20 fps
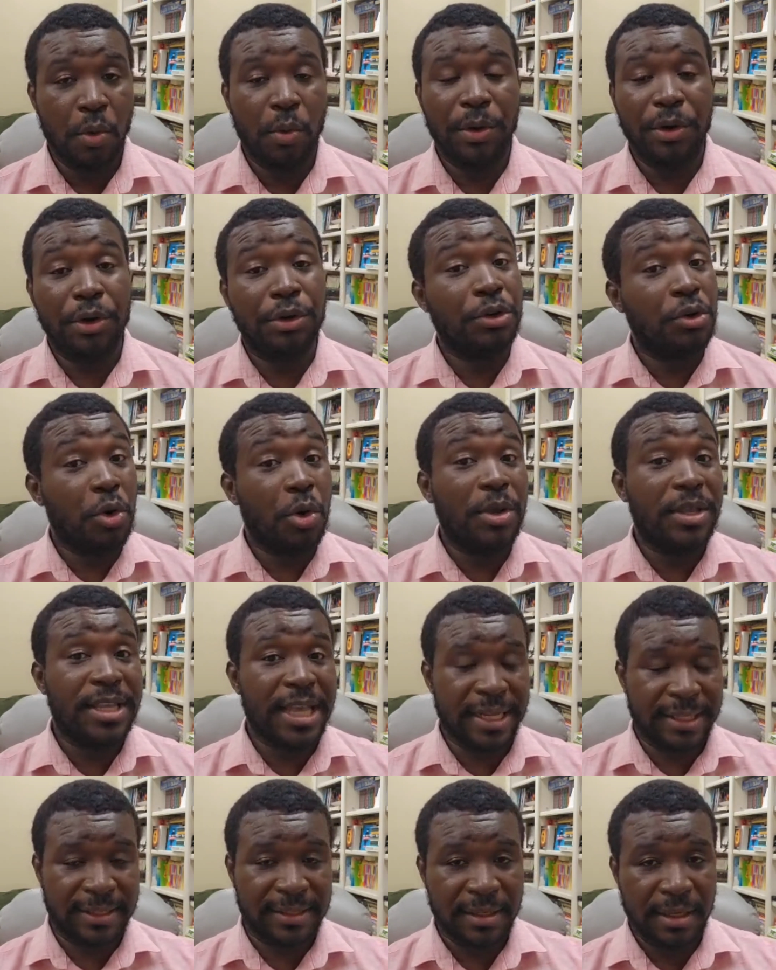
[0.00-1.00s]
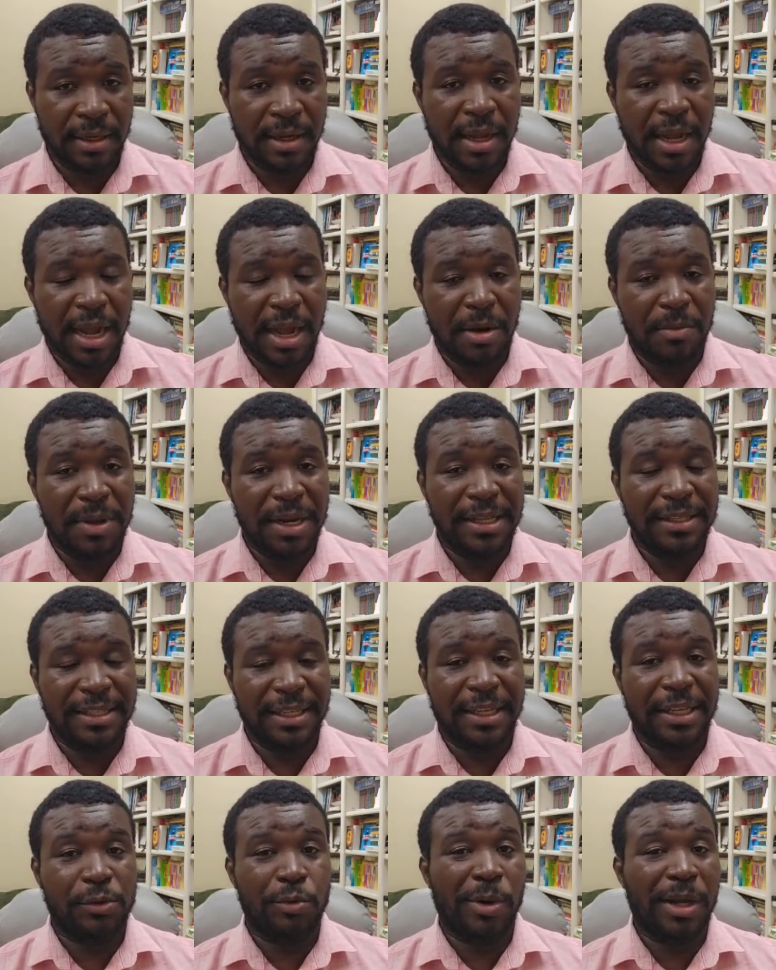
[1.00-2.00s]
We don't know yet how many
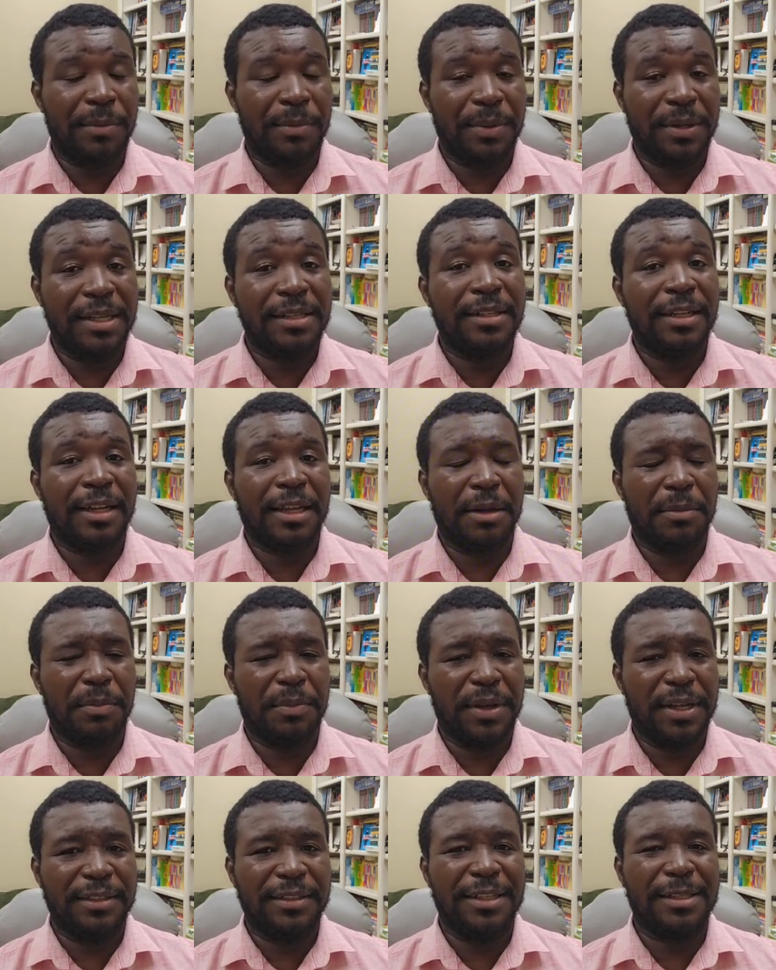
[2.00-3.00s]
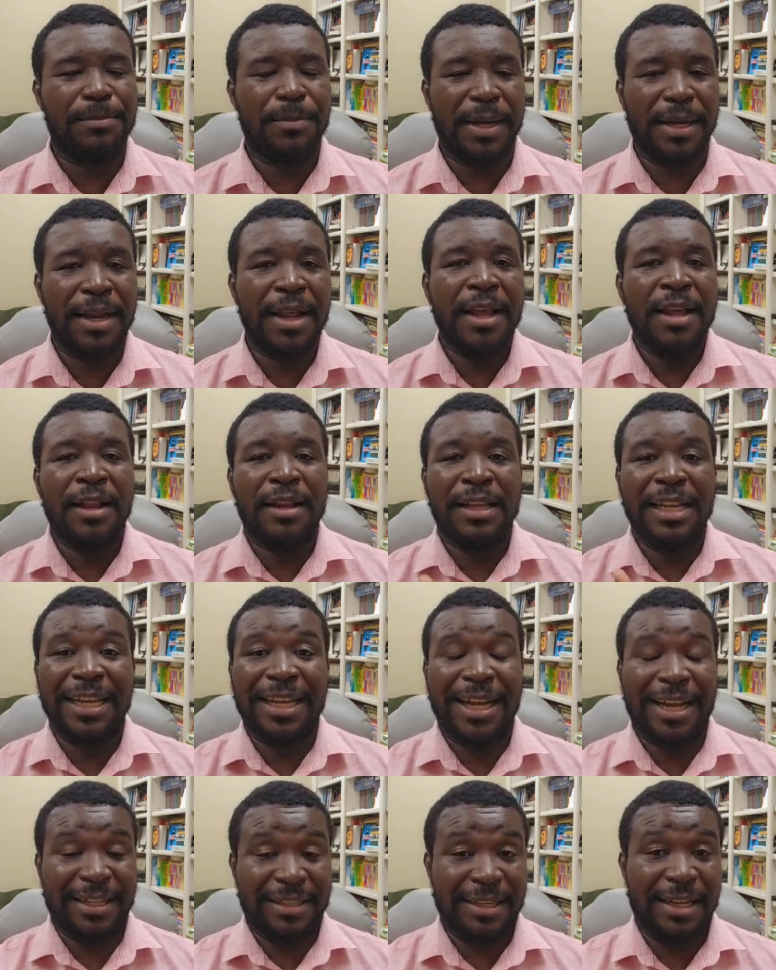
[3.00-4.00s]
tickets one person can purchase, but
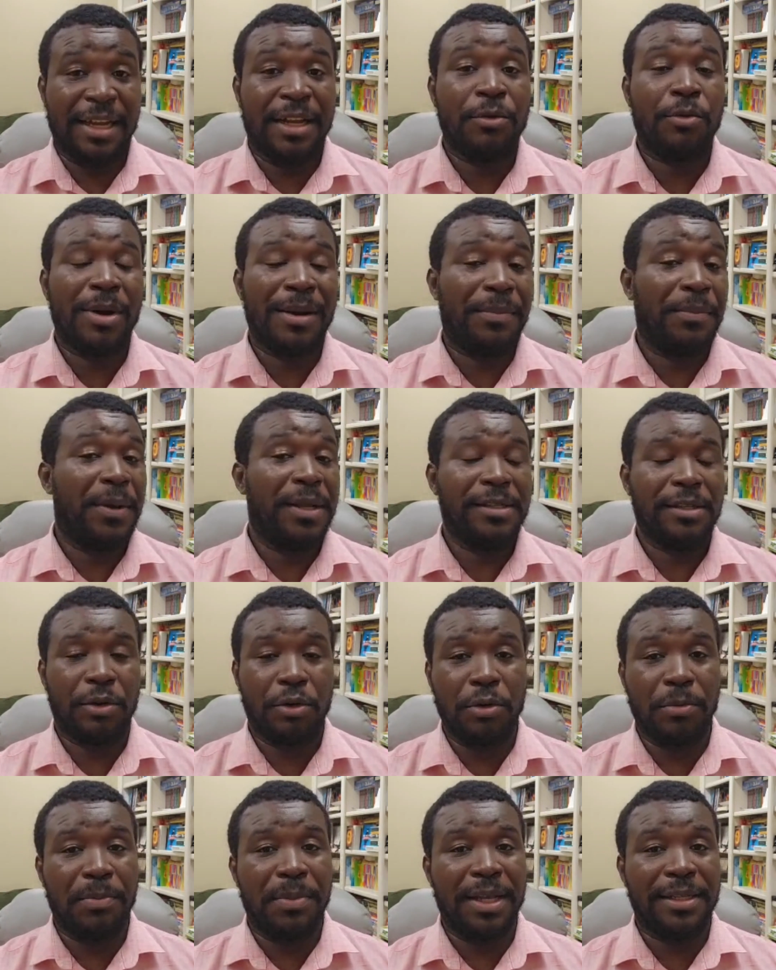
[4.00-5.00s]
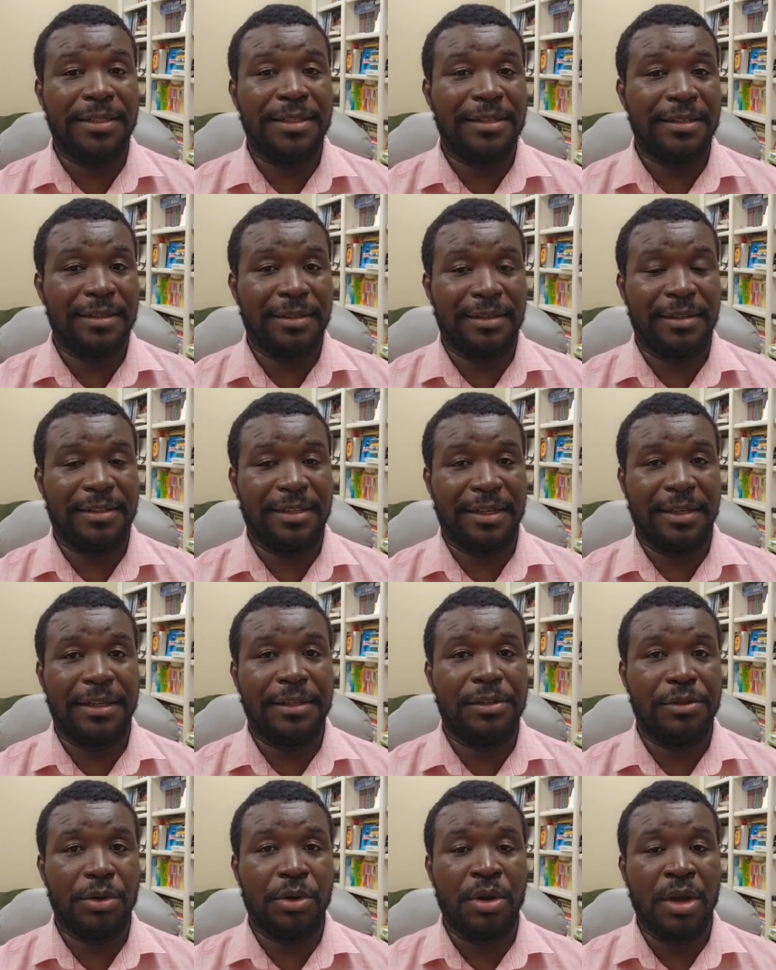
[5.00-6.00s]
in Qatar, one person could purchase 60
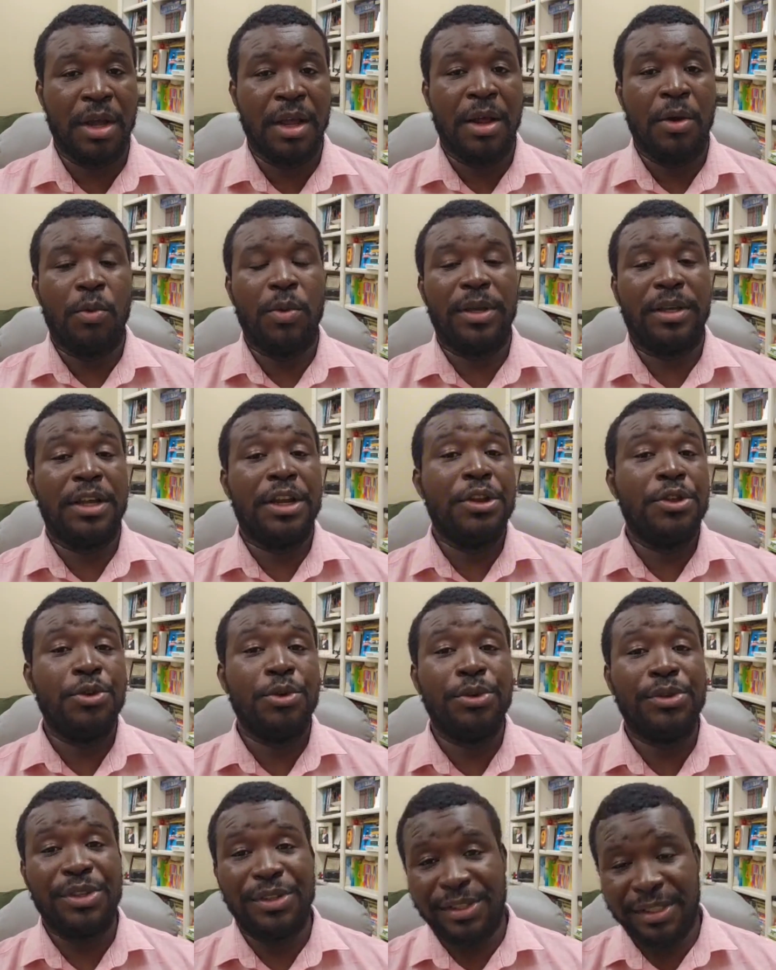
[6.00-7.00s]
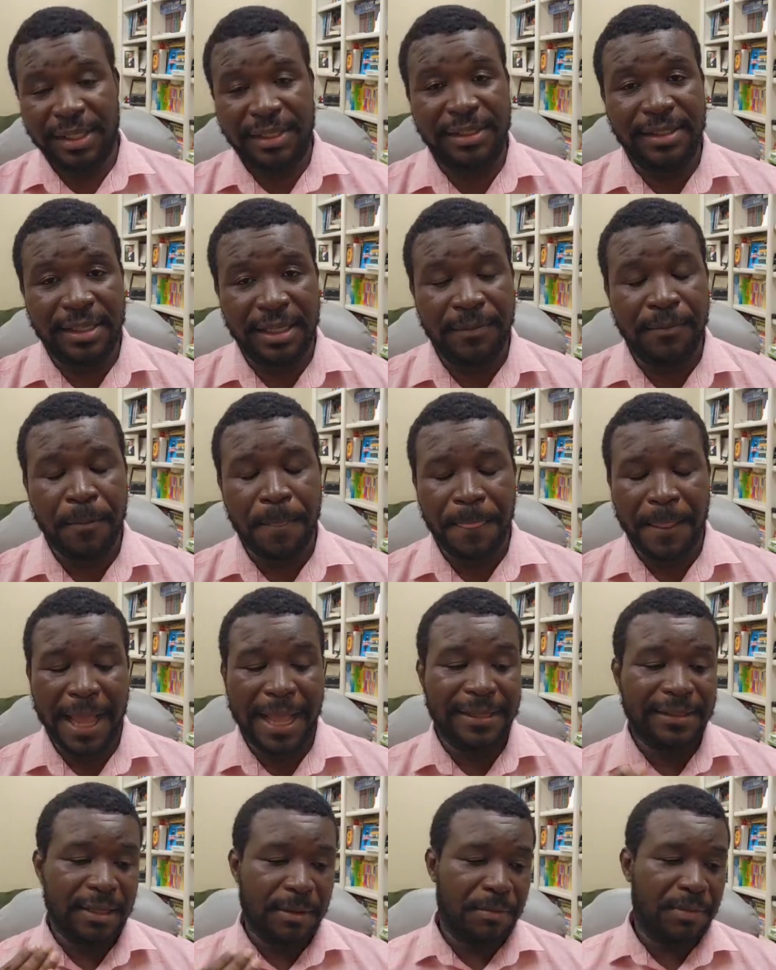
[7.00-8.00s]
tickets. So we can use 60
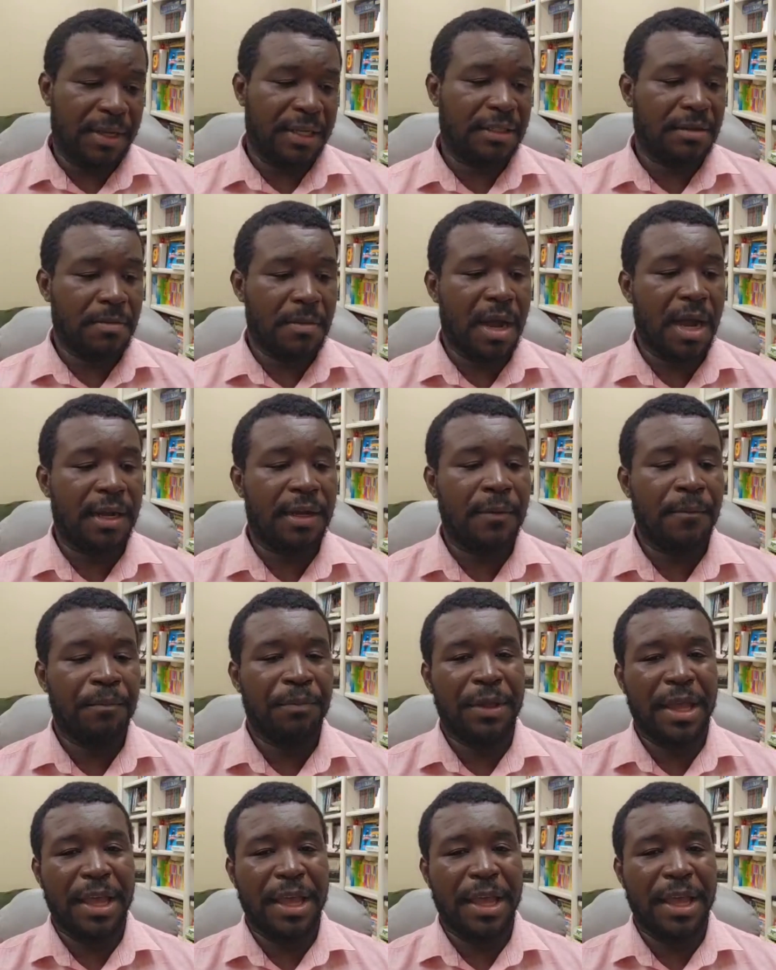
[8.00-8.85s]
as a benchmark.